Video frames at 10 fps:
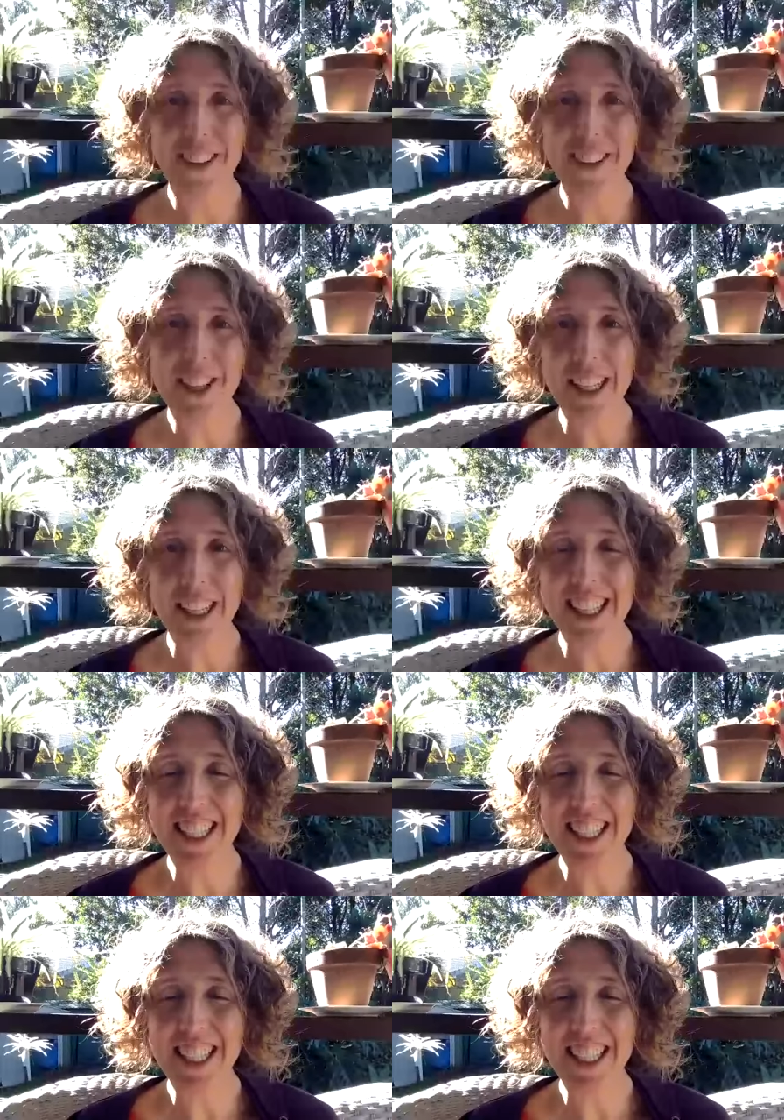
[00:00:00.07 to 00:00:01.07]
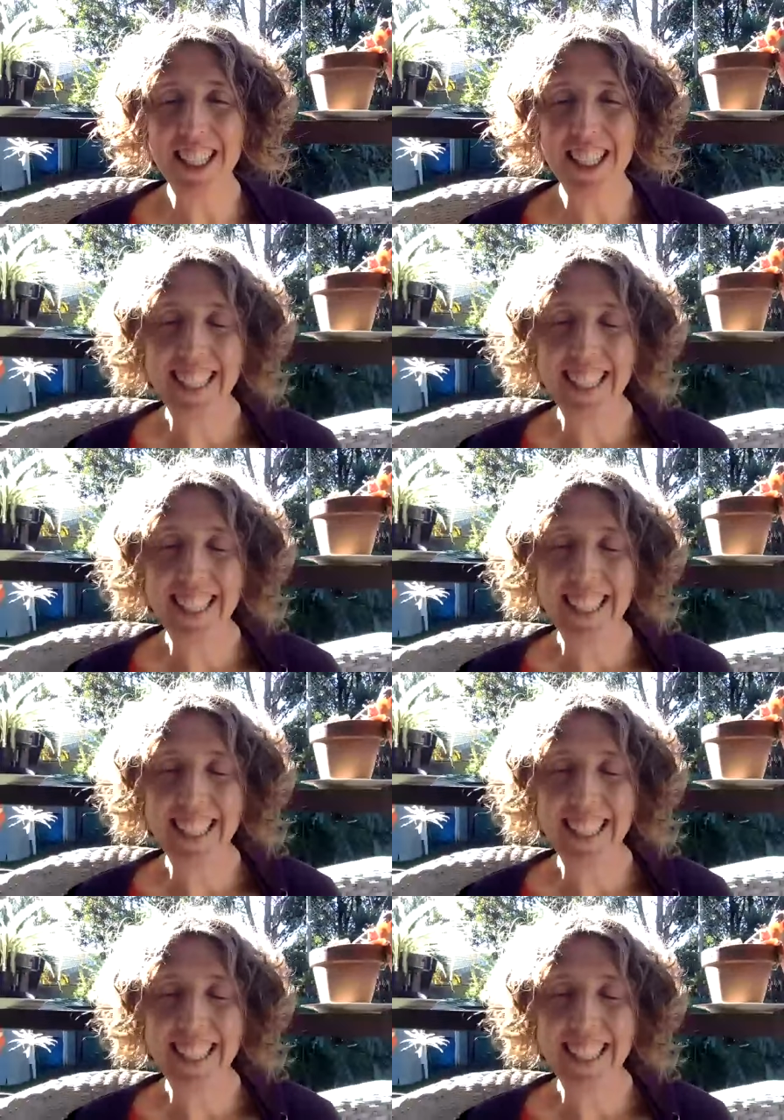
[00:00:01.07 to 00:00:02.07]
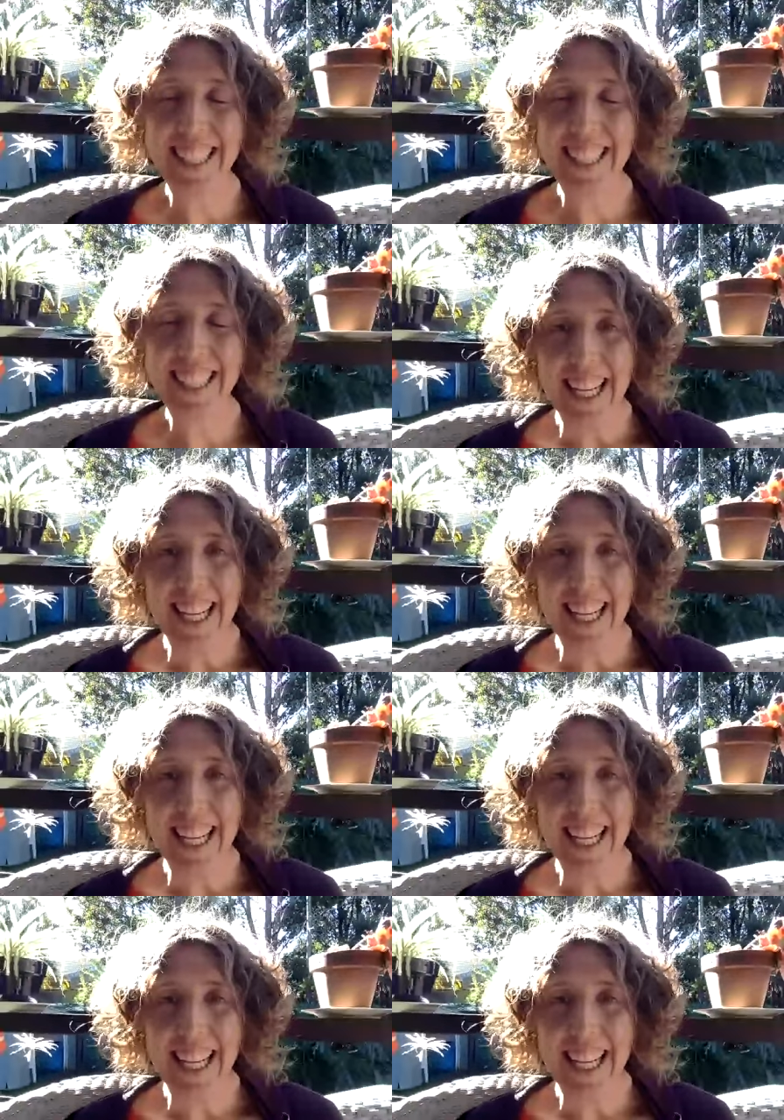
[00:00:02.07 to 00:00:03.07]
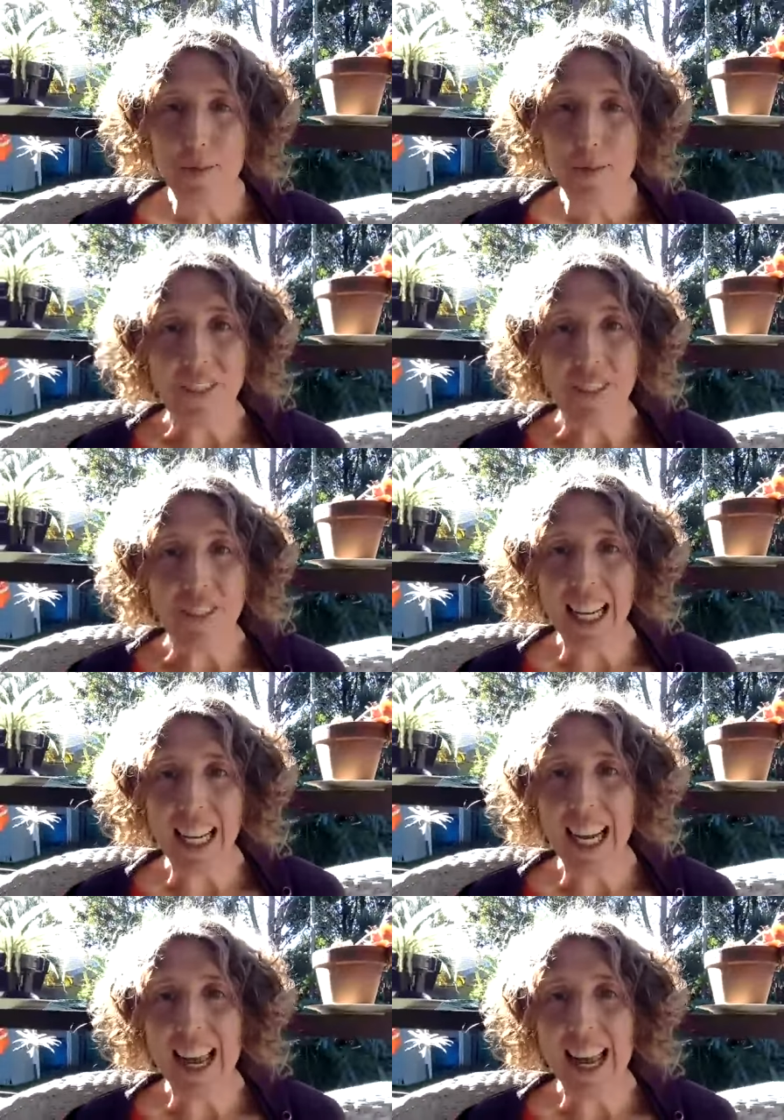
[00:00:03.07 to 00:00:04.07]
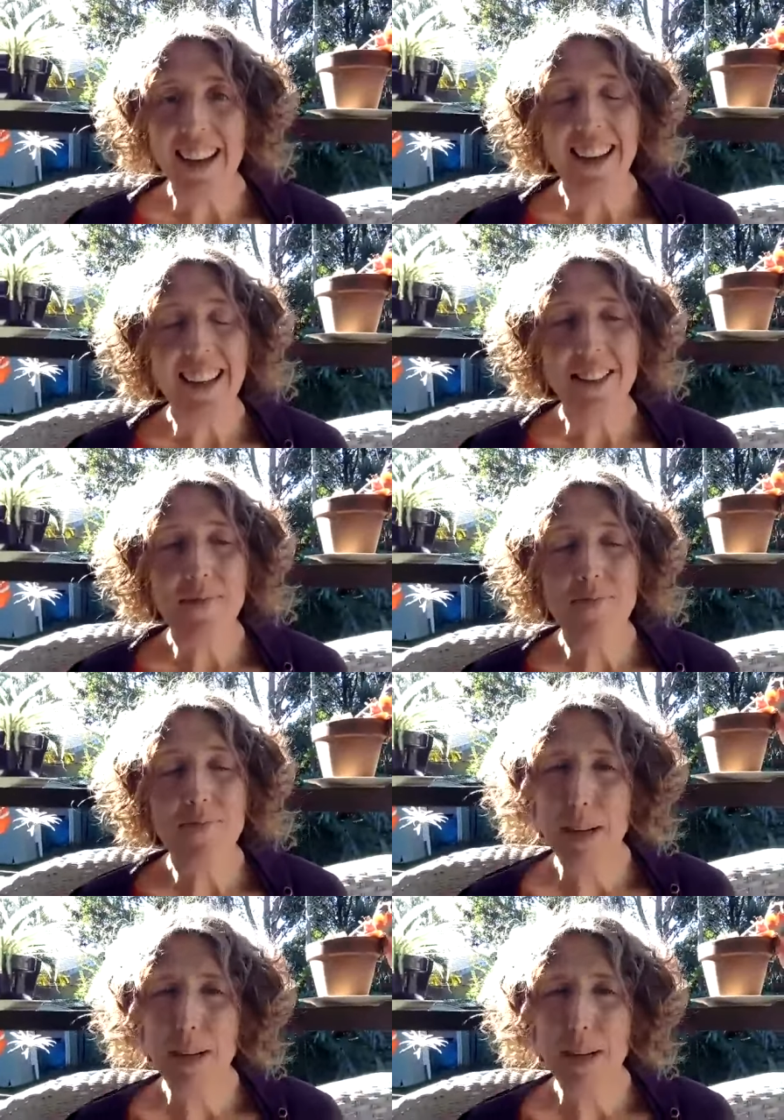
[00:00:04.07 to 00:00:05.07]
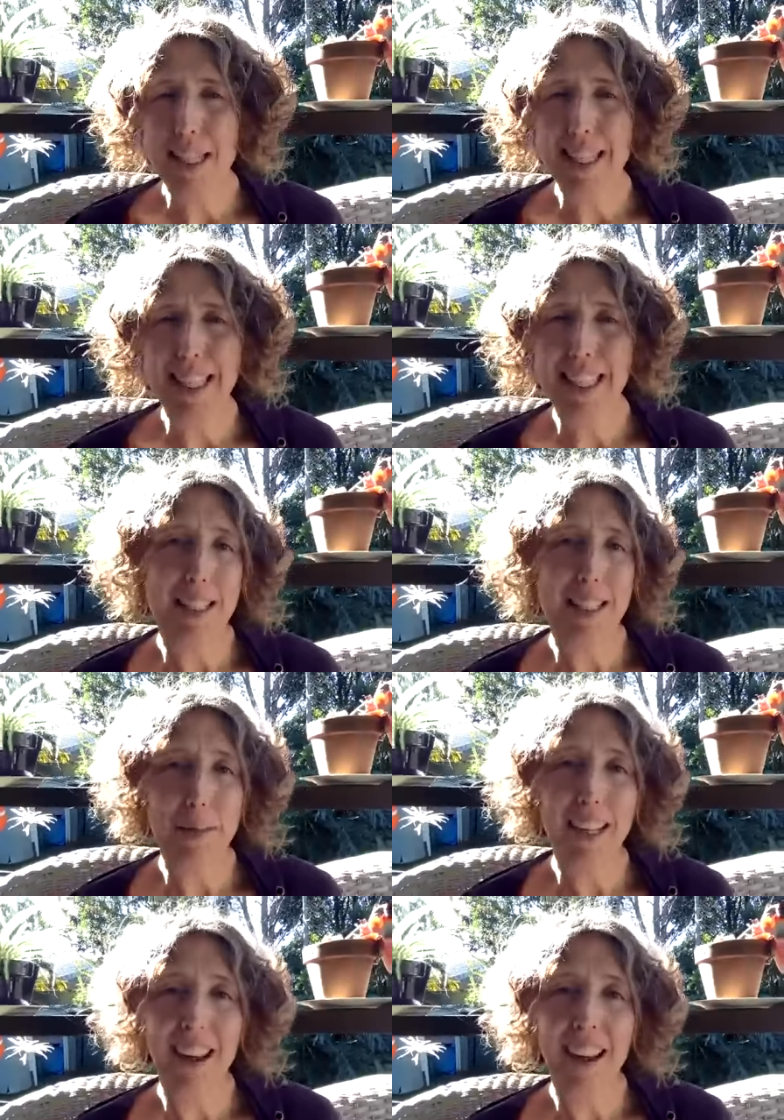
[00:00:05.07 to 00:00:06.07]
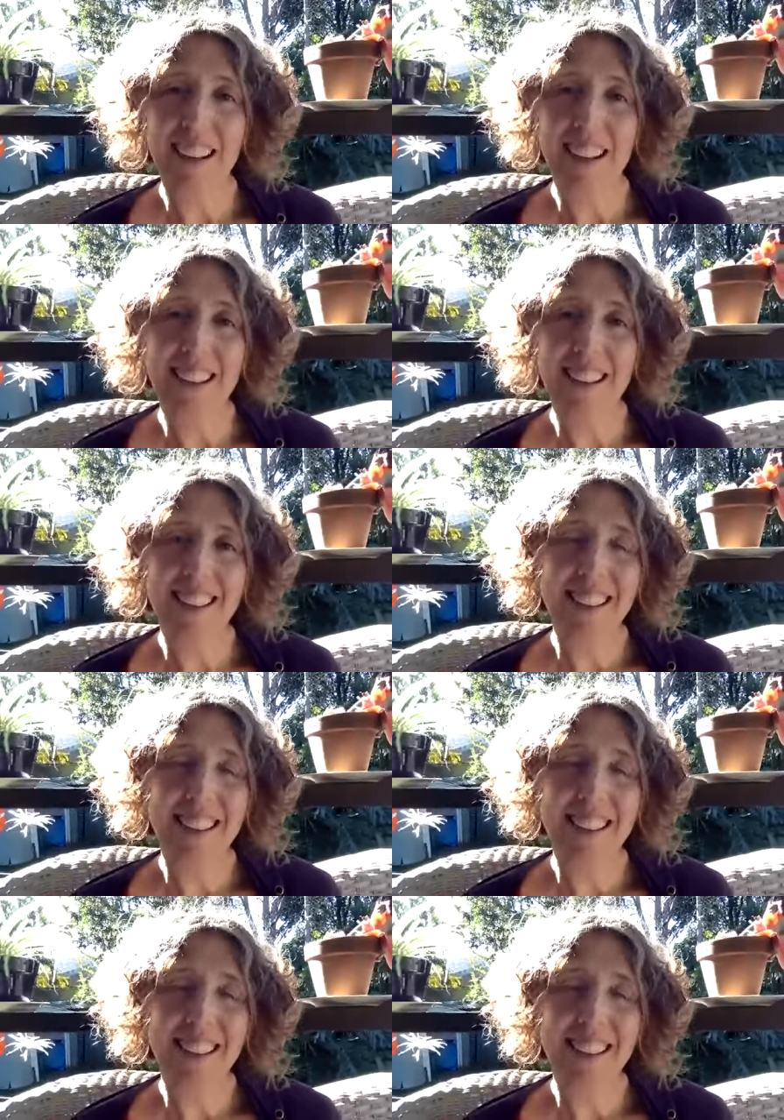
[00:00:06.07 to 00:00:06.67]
Spacious Women. Kaya here briefly again in my sister's backyard.